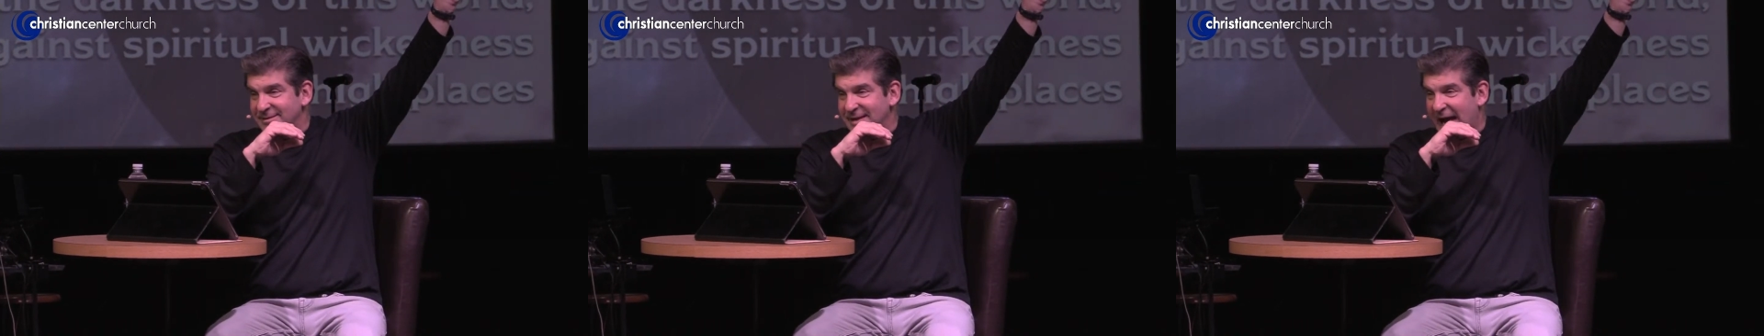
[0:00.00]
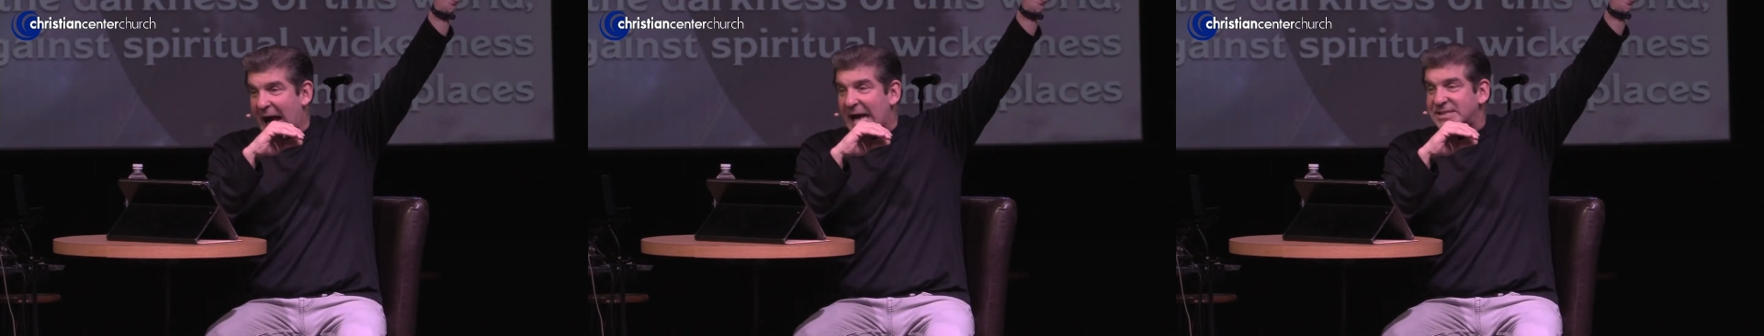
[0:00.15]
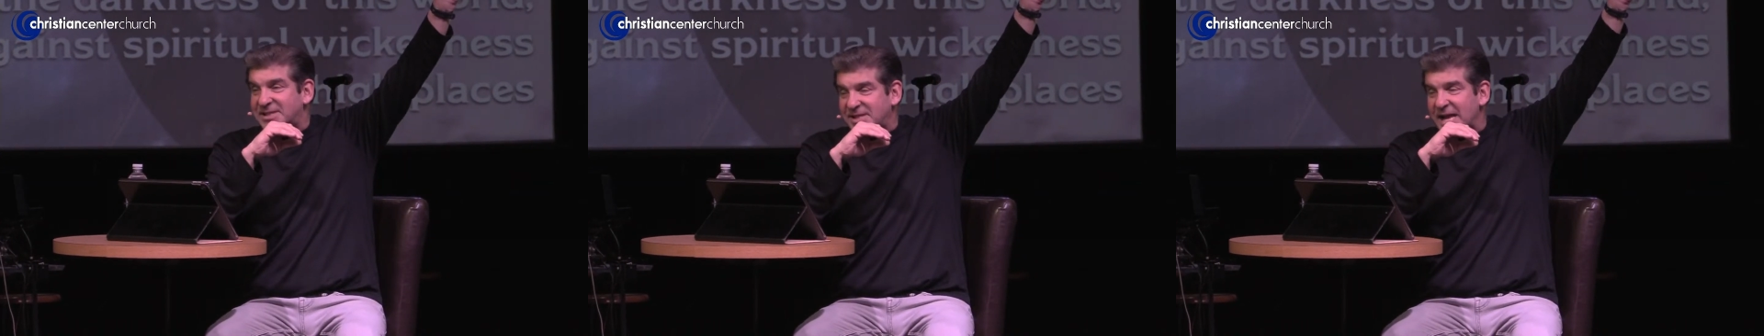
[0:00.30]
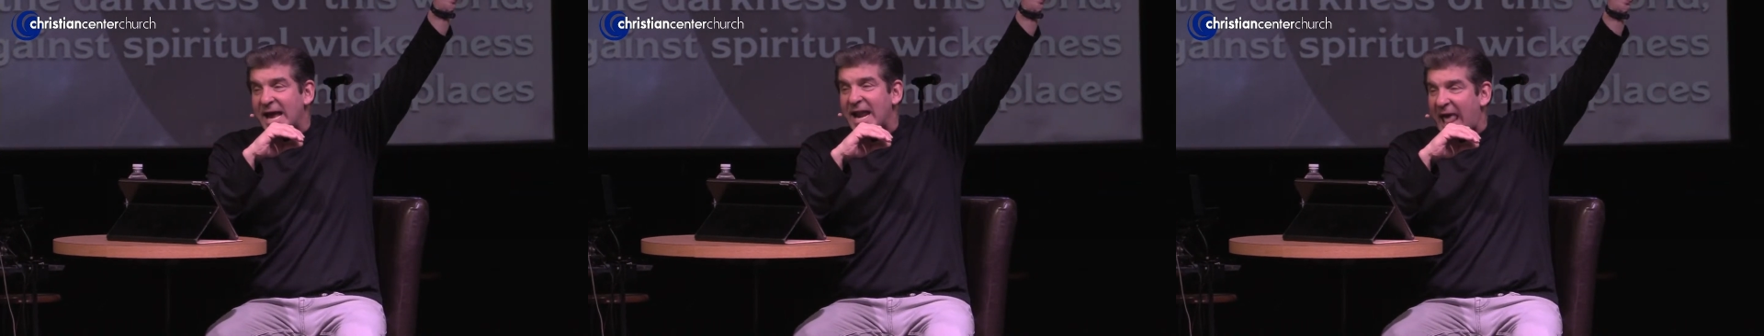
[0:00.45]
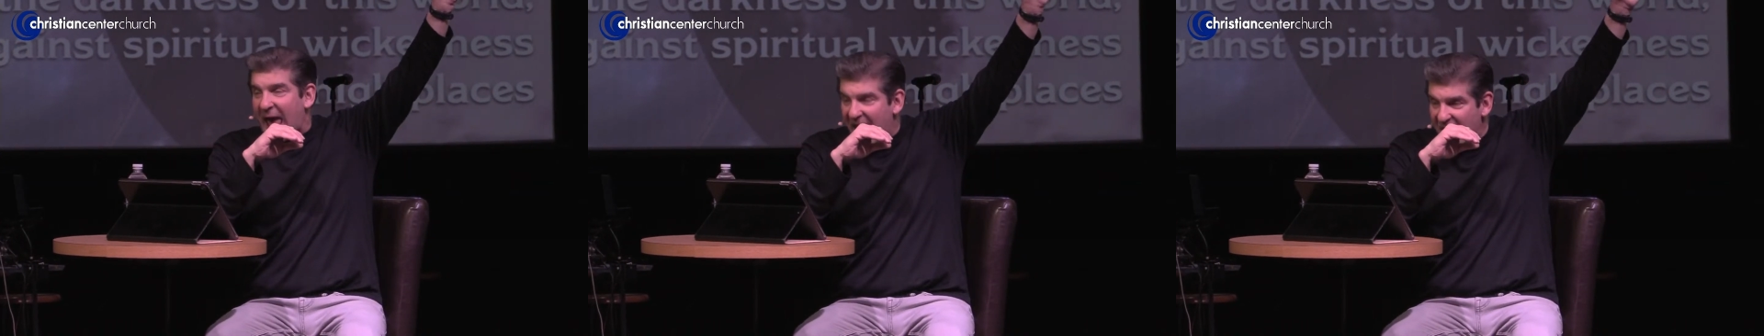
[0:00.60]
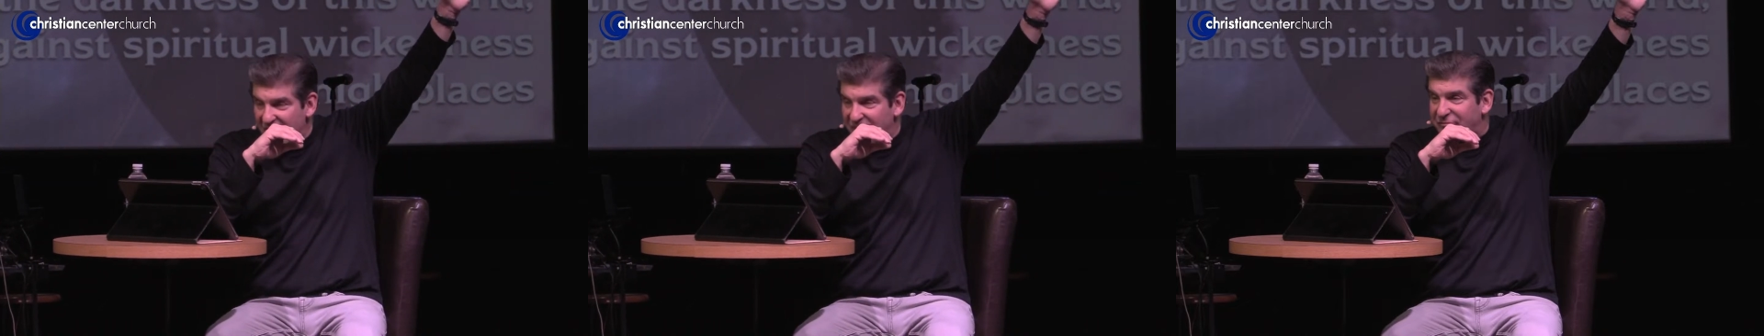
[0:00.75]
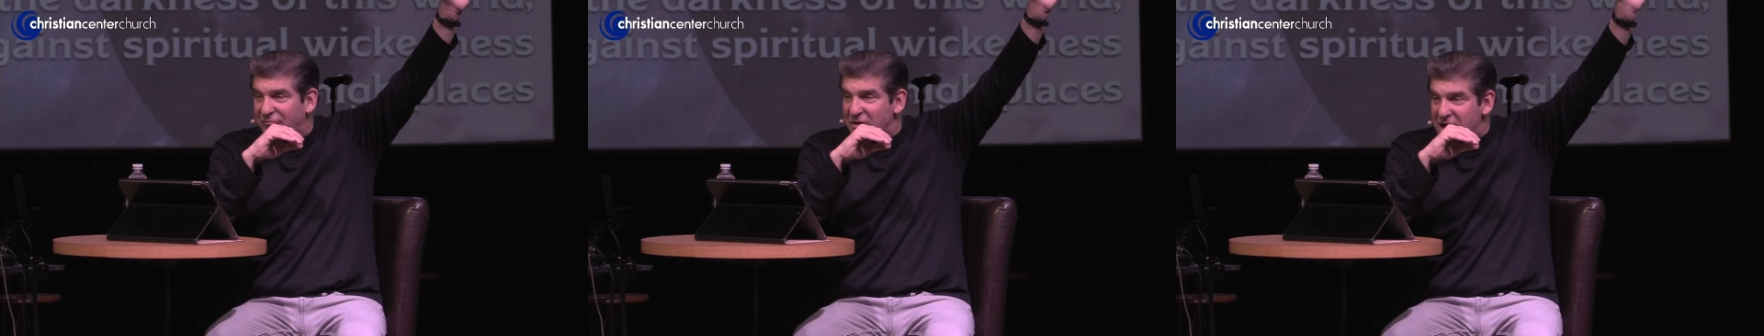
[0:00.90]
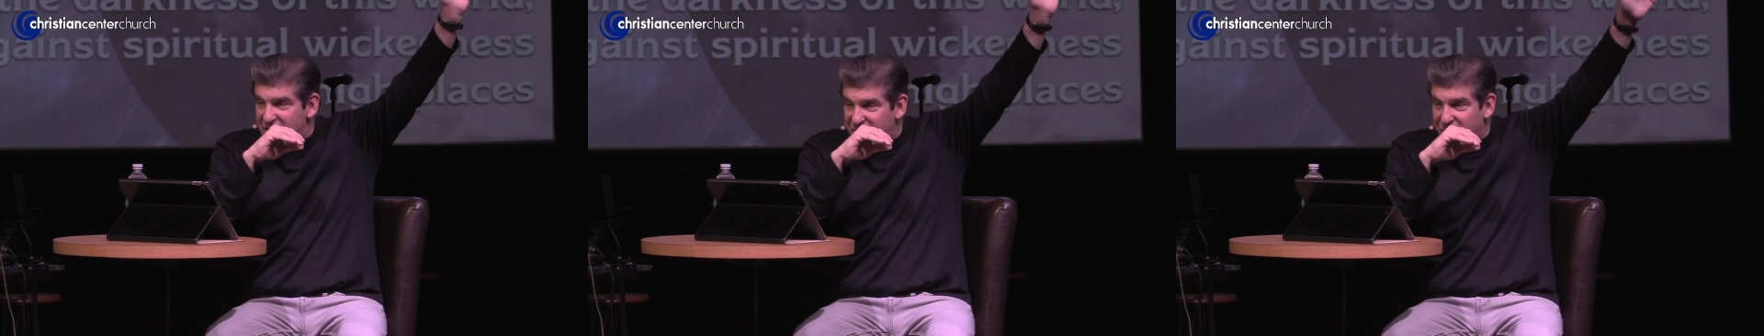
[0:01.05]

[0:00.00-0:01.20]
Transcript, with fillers: I said, every